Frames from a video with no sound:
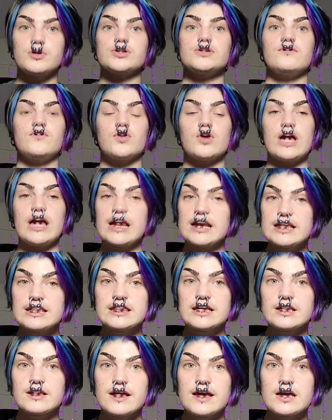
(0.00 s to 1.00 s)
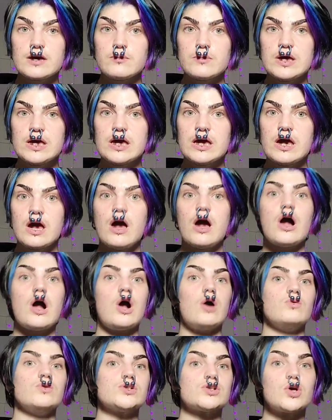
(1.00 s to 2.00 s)
Because if you're anything like me,
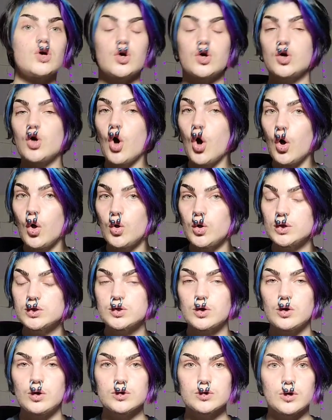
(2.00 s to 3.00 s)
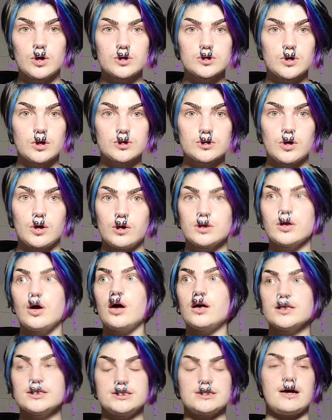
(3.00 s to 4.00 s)
I was cold
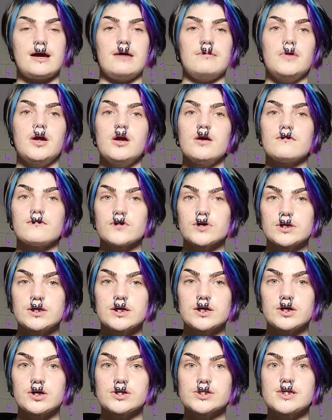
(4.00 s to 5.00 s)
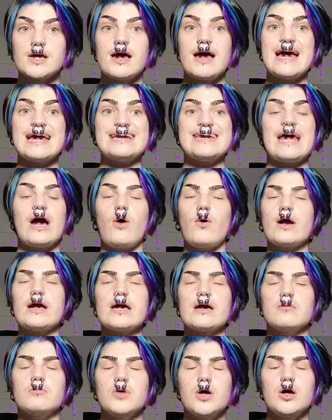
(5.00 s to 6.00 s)
all the time for years, and now I
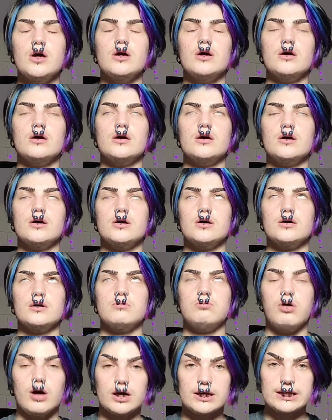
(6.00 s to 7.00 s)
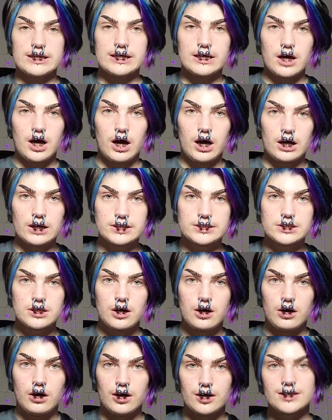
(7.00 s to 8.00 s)
am boiling hot
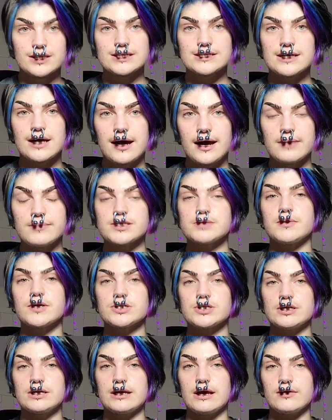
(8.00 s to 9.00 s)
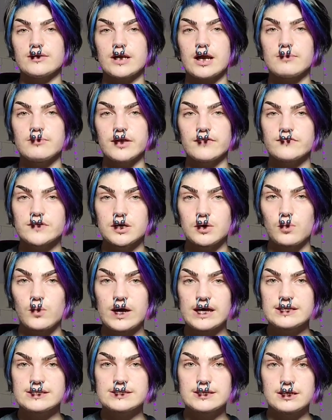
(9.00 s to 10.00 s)
all the time, especially now that I'm lifting
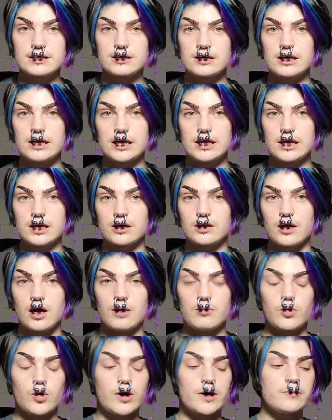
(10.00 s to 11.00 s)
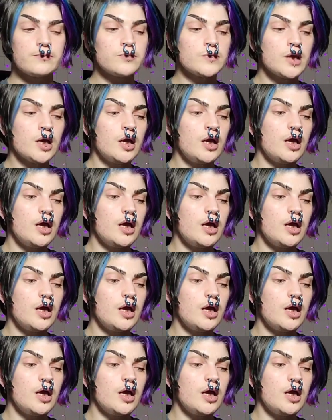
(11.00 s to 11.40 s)
weights and eating a lot more.